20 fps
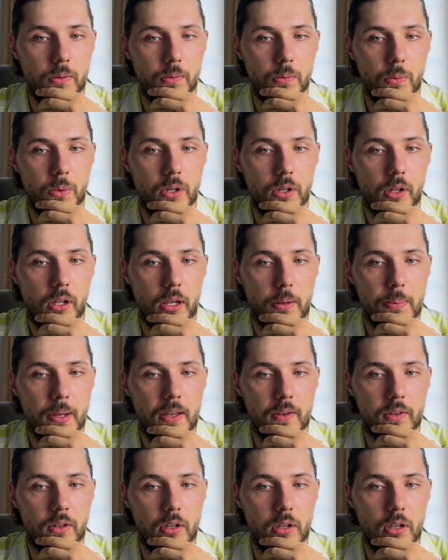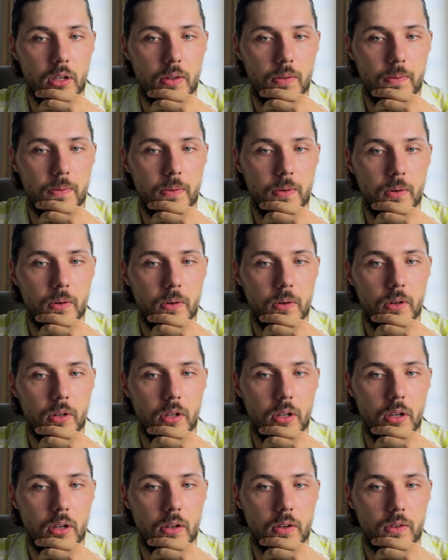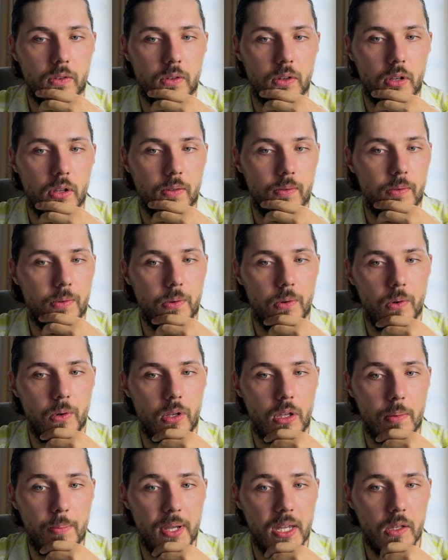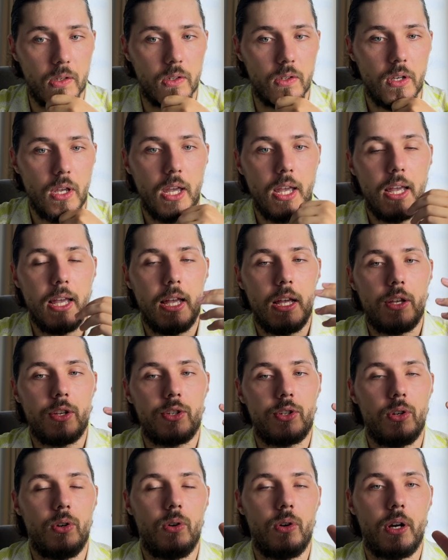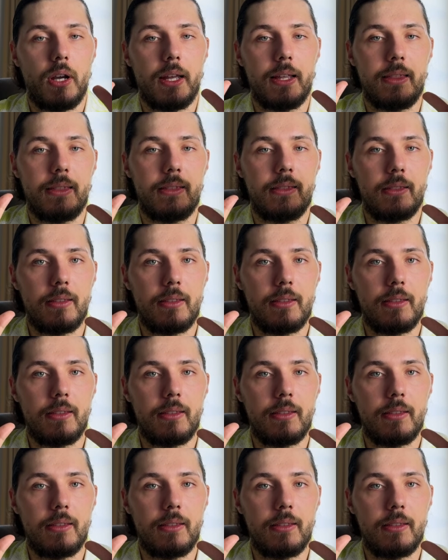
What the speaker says: we're like passing info is info emails. So, and